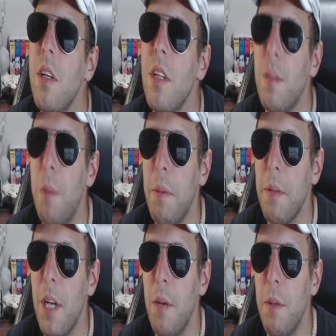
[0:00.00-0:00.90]
The
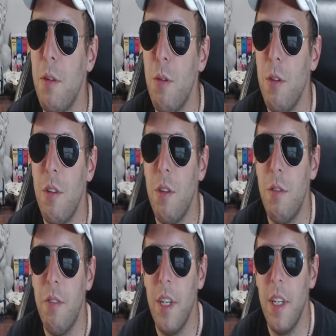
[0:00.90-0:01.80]
public combat sports are
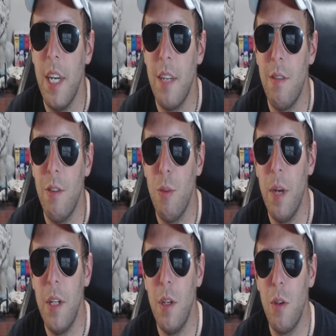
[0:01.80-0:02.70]
fairly active as
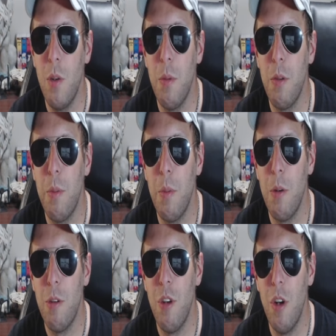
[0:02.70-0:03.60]
well. Okubo's
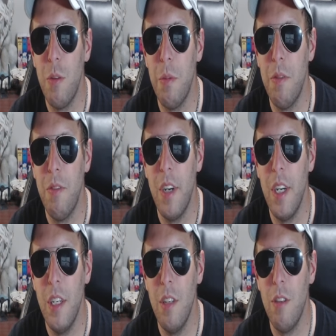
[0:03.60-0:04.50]
promotion, Ultimate
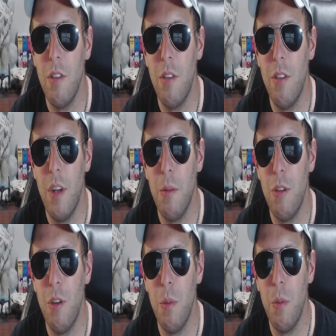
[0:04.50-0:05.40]
Fight, just established
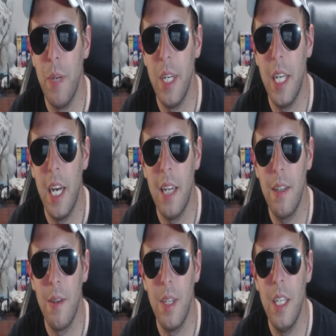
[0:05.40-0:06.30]
an open weight
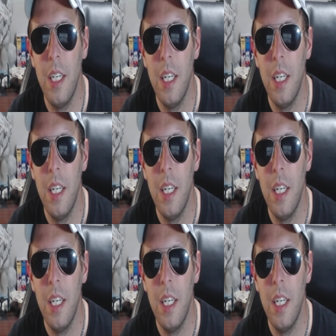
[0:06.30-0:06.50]
category.